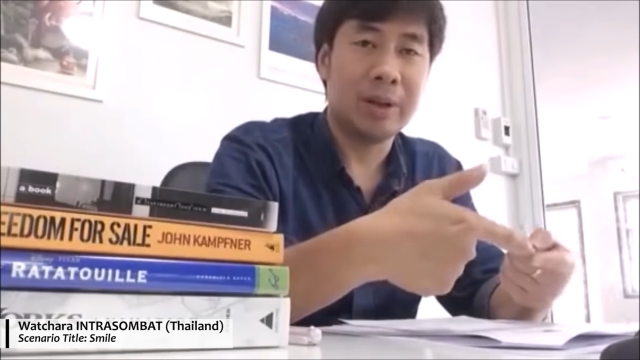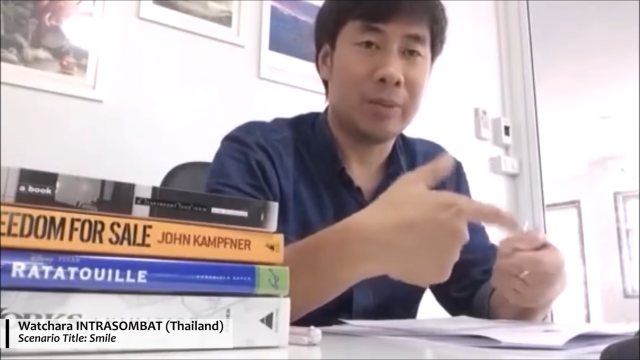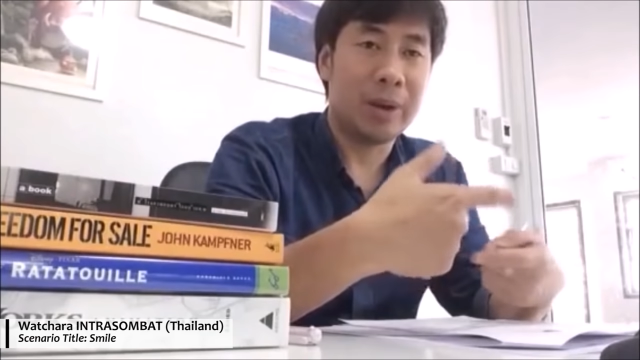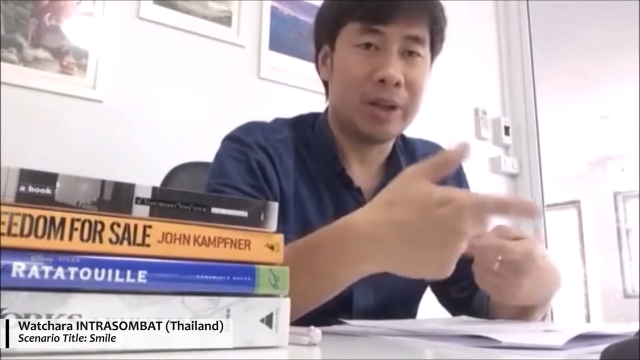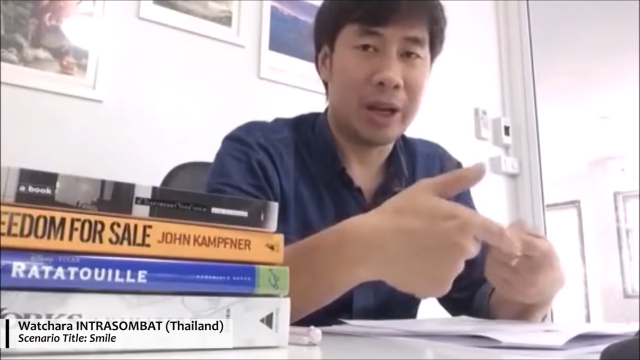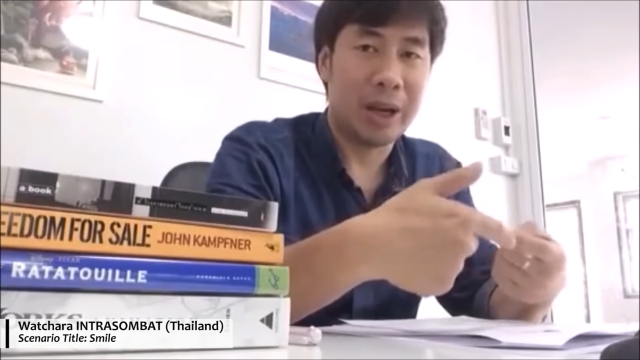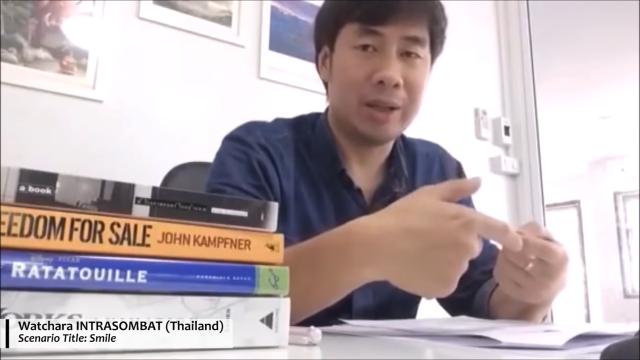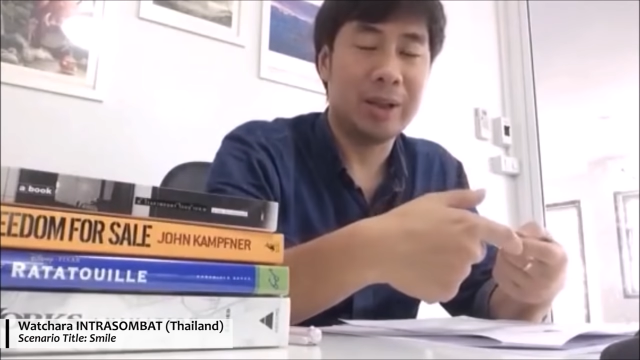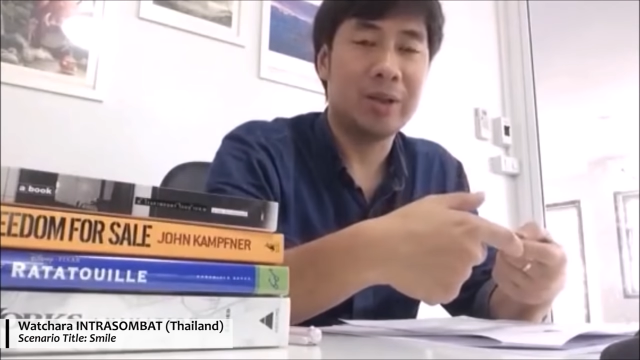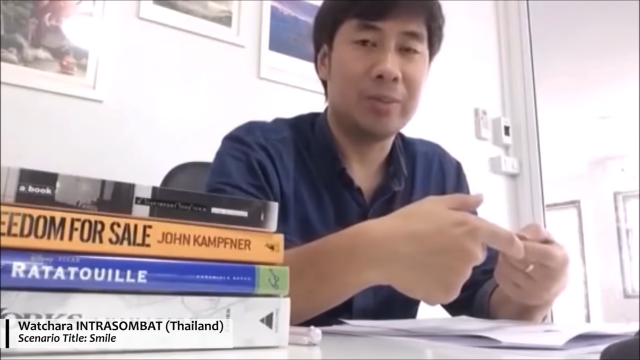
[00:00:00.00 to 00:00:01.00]
is very
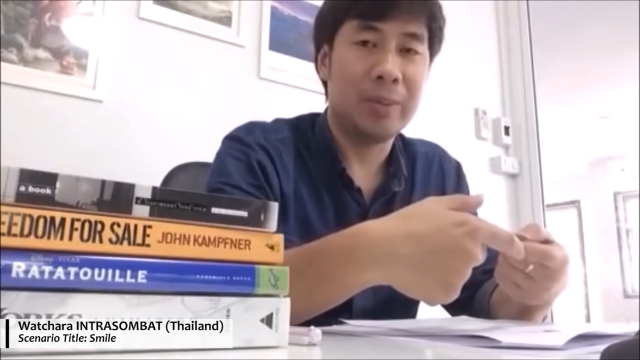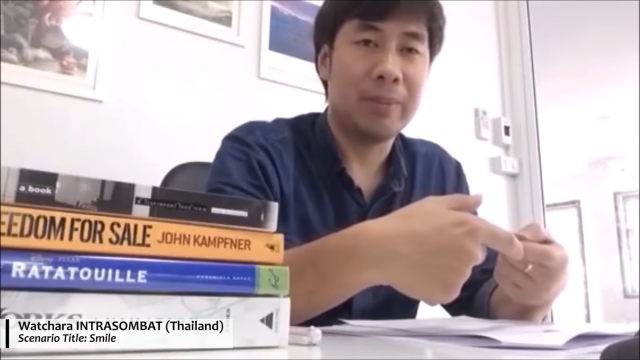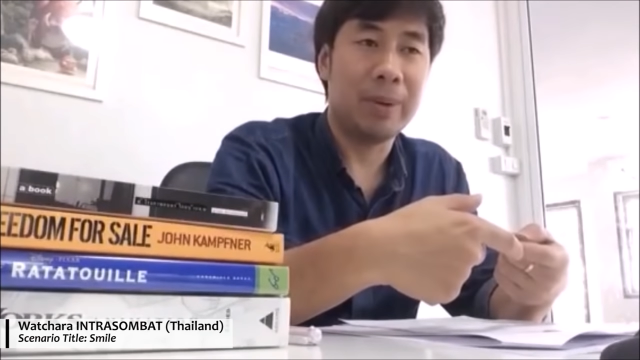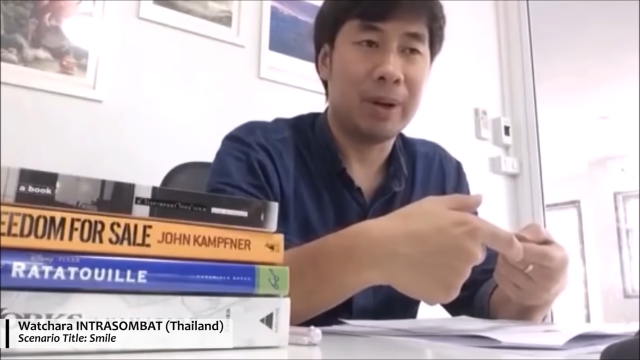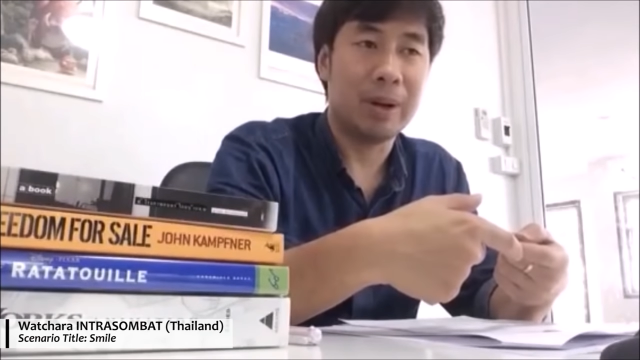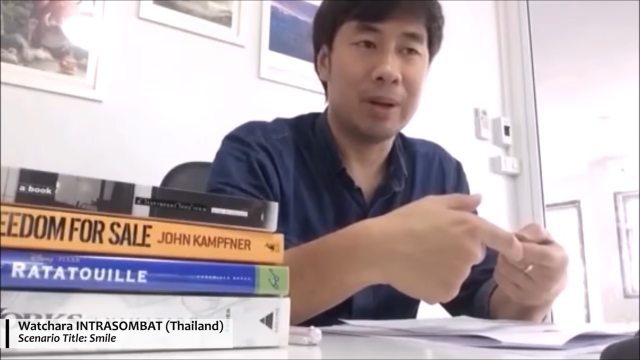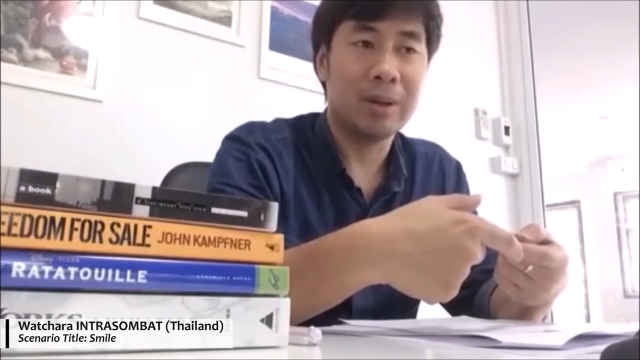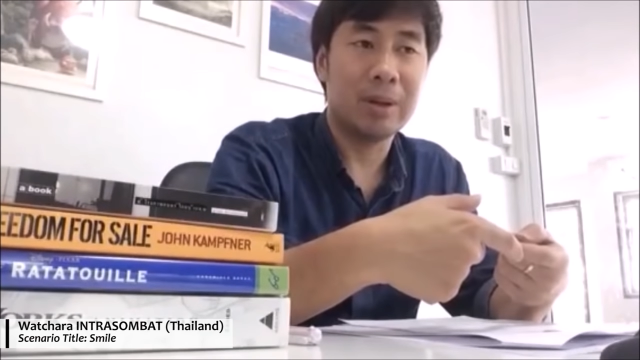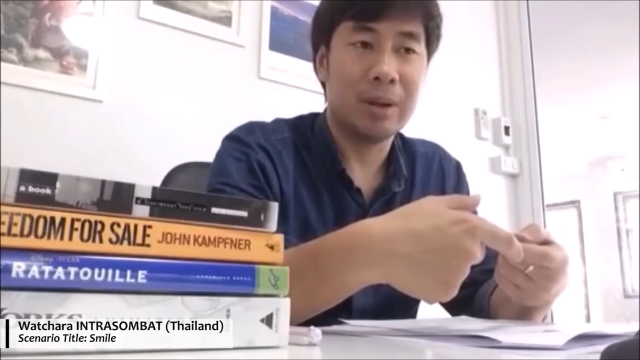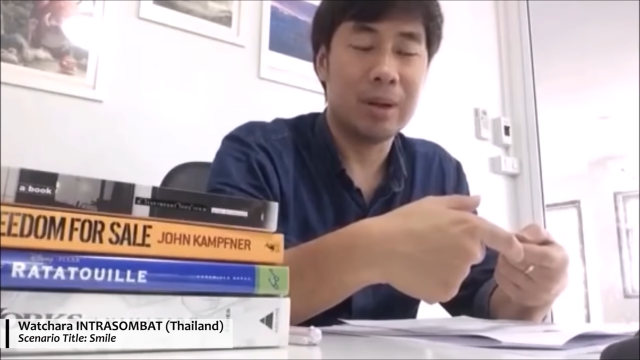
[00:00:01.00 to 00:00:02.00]
challenging to me because
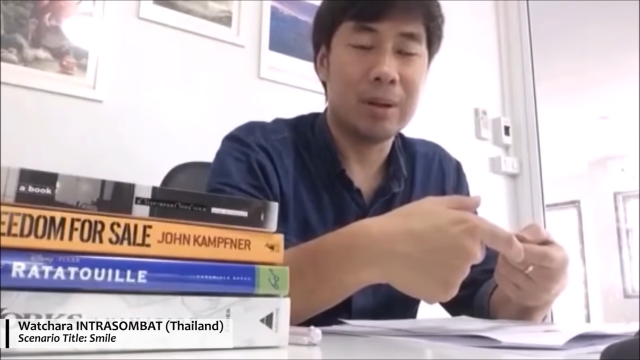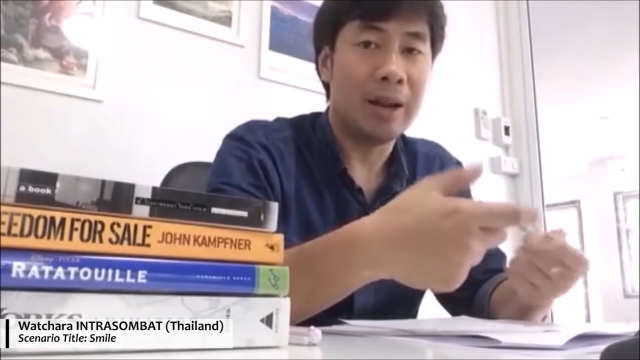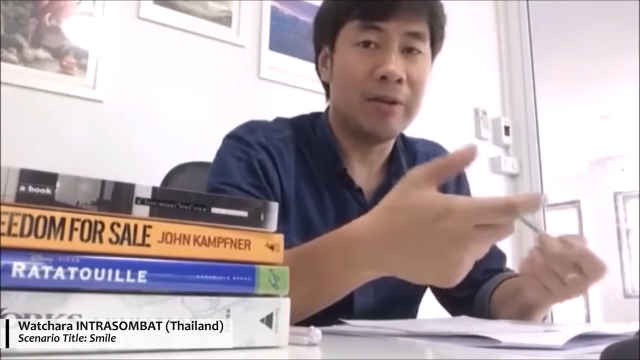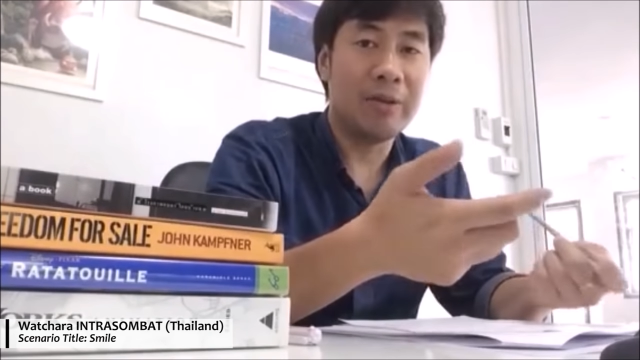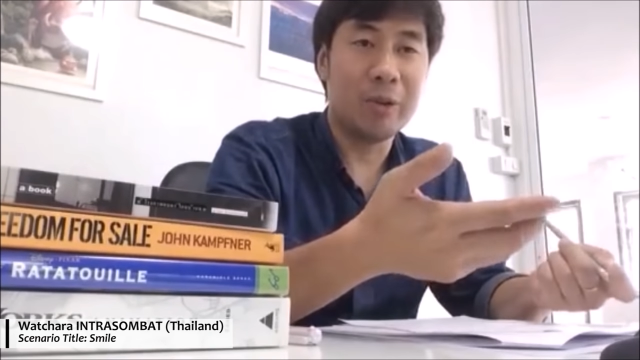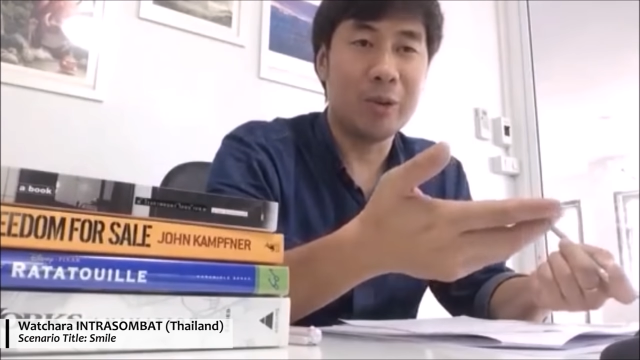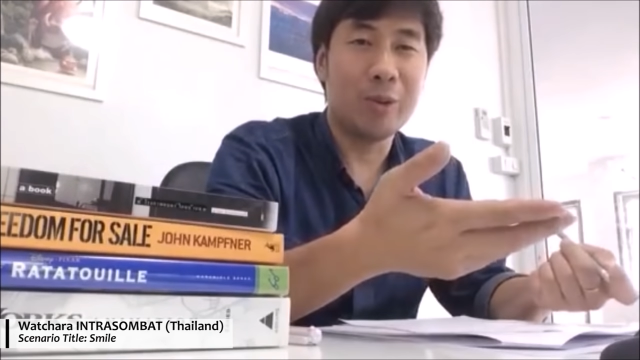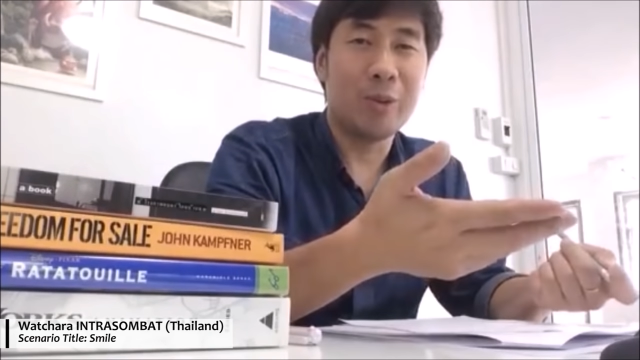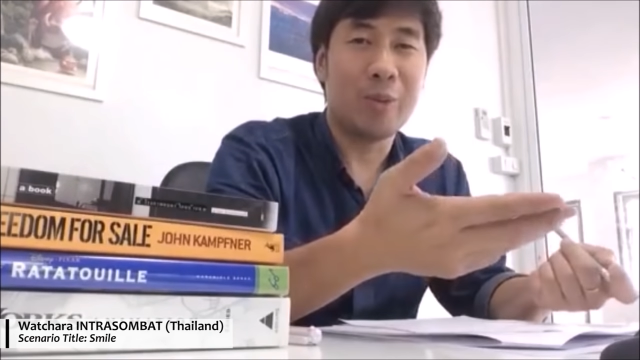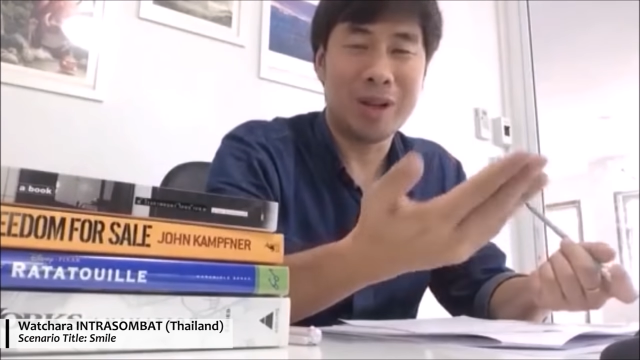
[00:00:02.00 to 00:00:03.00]
I love to
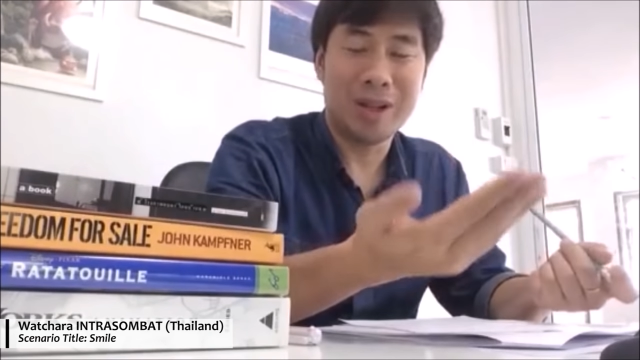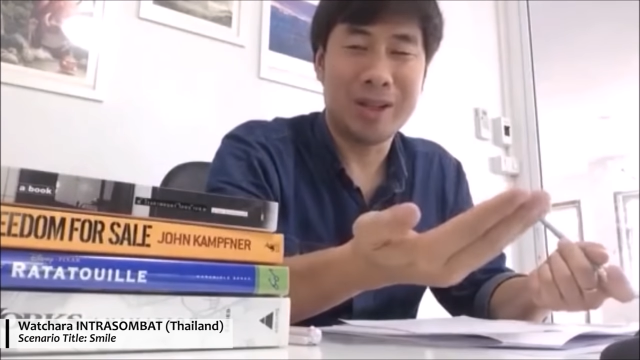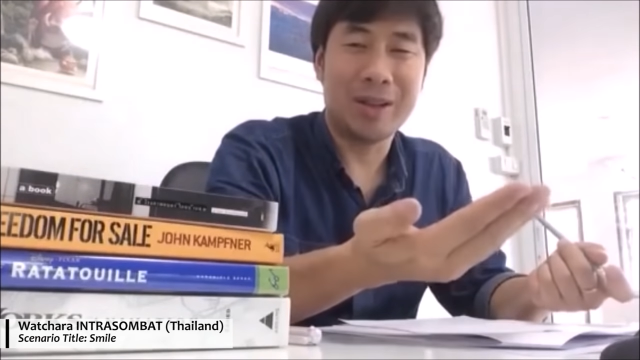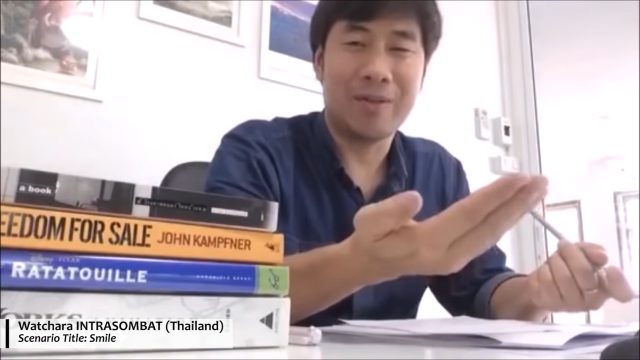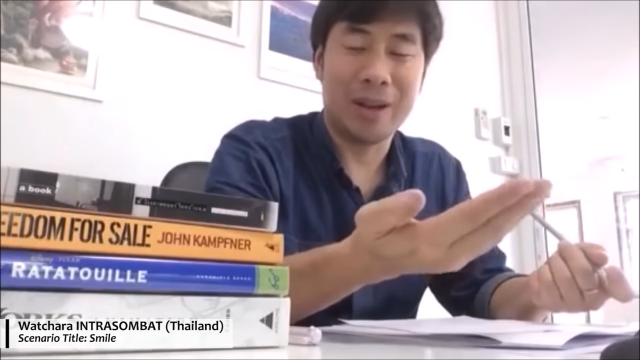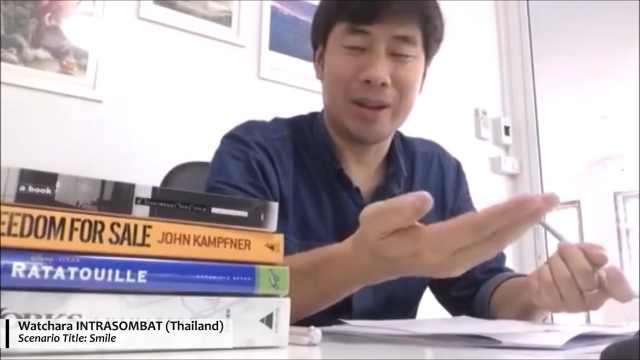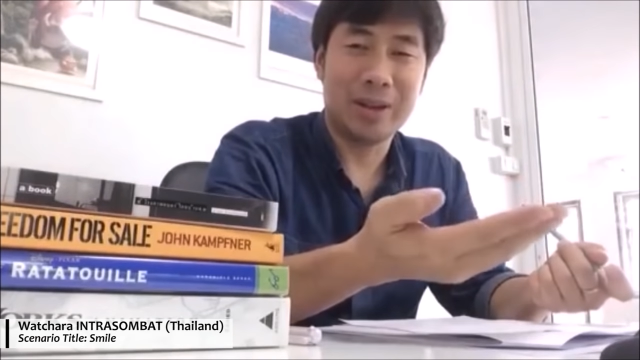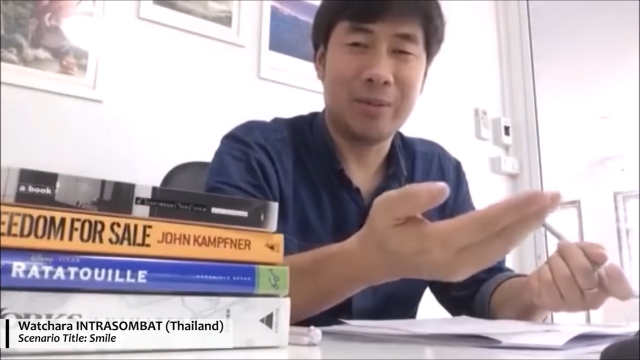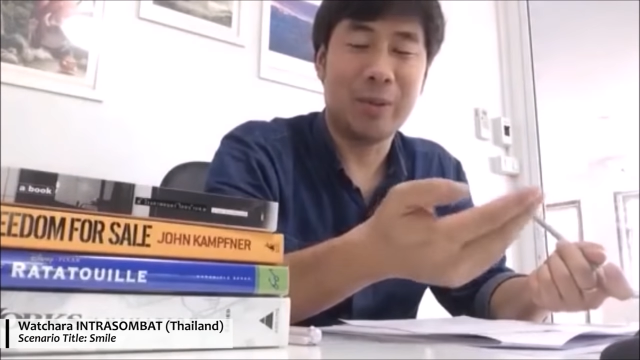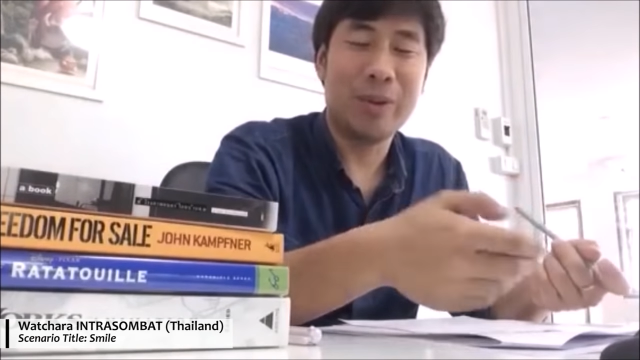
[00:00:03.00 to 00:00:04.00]
watching the
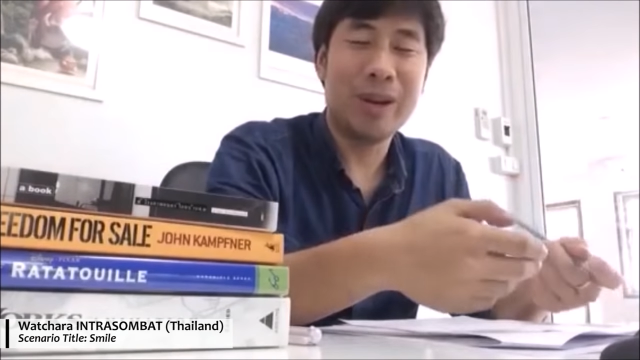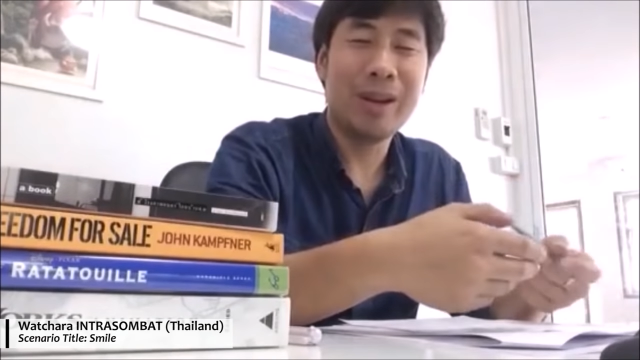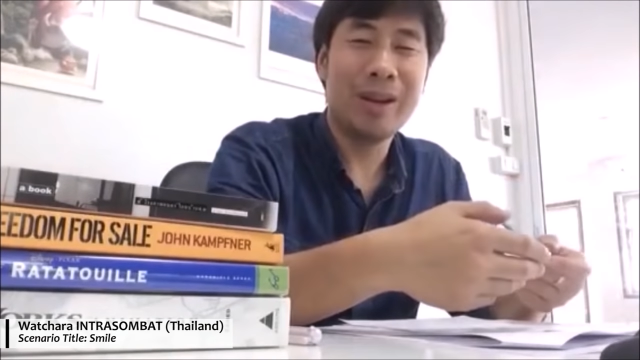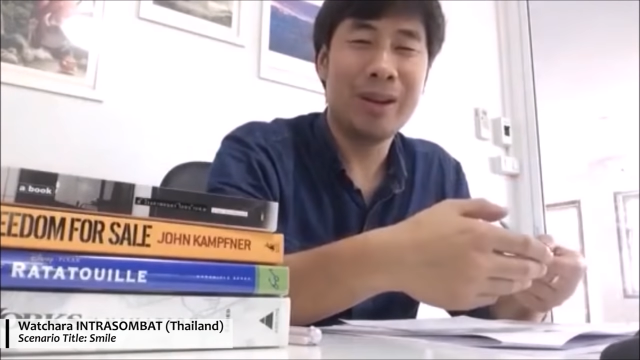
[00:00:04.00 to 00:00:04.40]
fantasy movie.